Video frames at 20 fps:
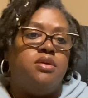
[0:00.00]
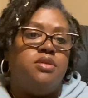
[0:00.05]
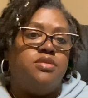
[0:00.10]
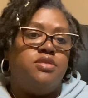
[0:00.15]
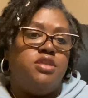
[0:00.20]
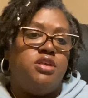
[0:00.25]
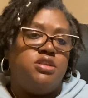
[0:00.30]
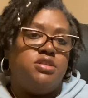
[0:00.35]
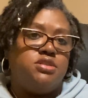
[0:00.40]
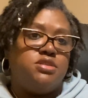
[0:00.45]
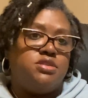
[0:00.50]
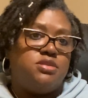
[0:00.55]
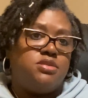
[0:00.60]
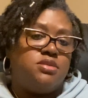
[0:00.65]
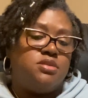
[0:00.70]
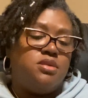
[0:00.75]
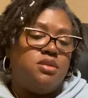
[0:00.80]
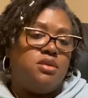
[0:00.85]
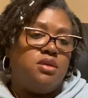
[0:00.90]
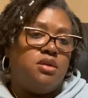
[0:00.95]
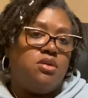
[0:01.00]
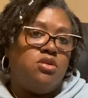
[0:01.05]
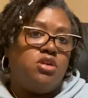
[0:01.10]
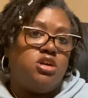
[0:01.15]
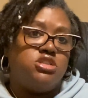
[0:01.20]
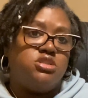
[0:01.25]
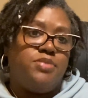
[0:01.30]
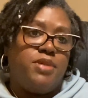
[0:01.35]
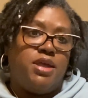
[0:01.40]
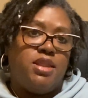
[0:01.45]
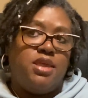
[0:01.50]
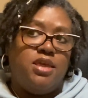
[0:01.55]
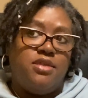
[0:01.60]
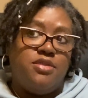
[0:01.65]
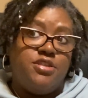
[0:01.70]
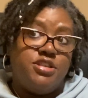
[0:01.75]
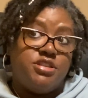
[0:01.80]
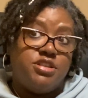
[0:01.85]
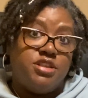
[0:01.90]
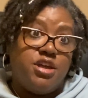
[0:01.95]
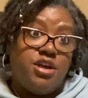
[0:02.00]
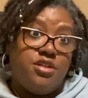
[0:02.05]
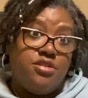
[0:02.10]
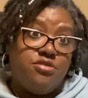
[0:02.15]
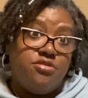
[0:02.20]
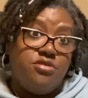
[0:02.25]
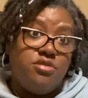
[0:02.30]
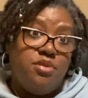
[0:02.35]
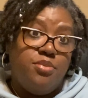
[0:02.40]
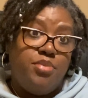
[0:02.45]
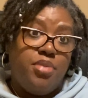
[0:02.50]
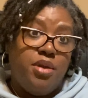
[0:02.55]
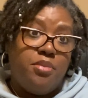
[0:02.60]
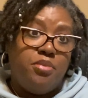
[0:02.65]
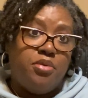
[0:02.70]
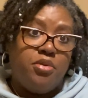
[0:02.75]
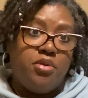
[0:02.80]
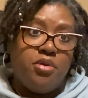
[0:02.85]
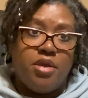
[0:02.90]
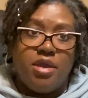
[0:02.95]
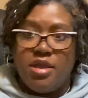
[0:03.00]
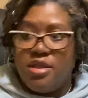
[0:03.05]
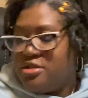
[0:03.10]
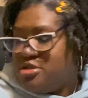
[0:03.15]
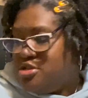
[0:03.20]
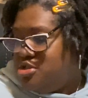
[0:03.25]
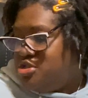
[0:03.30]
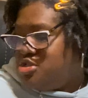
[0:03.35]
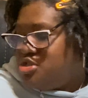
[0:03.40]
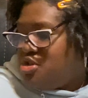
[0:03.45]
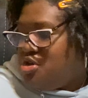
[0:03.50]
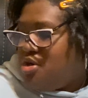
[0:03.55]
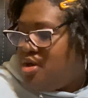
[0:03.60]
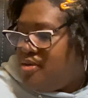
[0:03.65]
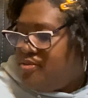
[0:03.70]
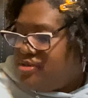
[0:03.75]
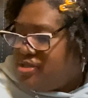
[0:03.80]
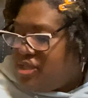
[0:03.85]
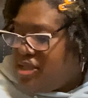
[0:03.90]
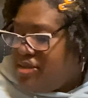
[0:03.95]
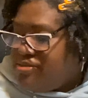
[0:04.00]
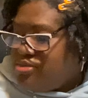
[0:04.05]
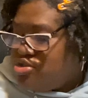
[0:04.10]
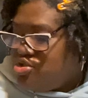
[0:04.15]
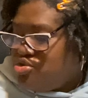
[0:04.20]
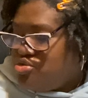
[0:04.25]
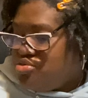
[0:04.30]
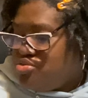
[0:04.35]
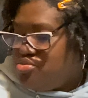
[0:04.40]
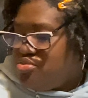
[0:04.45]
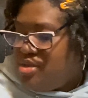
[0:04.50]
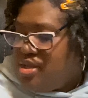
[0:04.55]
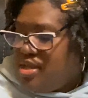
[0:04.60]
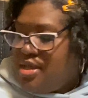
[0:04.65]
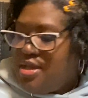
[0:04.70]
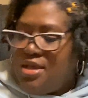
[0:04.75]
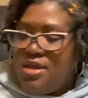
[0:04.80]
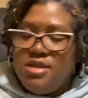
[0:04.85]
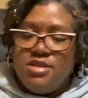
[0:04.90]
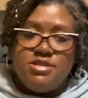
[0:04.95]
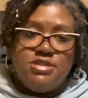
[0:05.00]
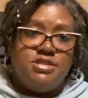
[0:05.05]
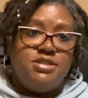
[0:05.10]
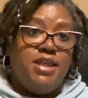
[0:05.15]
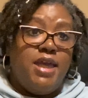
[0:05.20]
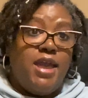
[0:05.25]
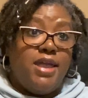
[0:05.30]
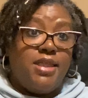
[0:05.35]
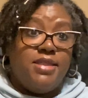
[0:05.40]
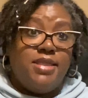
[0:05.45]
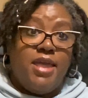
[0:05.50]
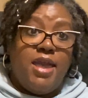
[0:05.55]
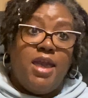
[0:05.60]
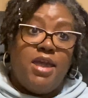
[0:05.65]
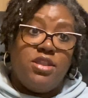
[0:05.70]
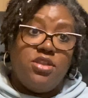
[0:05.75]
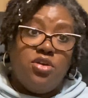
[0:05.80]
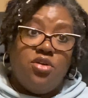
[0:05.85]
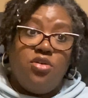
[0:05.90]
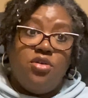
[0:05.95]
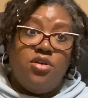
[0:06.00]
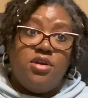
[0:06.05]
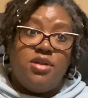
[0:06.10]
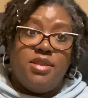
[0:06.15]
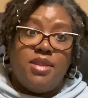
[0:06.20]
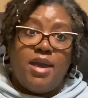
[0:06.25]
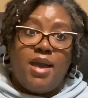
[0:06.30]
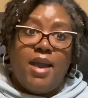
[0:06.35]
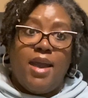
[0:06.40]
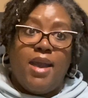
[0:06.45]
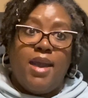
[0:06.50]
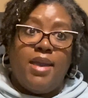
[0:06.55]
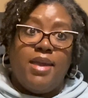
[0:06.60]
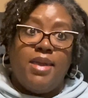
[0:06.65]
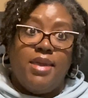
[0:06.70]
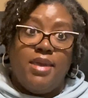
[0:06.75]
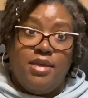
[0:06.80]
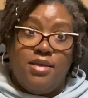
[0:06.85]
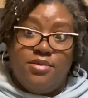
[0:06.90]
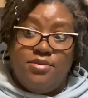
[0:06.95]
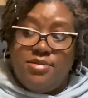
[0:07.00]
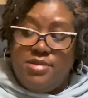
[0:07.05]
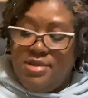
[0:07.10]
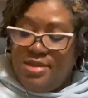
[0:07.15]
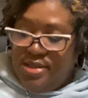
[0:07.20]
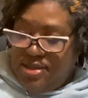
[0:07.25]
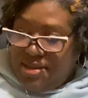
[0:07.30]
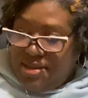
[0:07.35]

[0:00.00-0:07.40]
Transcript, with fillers: this crossbody in this color in the pebble grain. So I was able to snag that on ILD.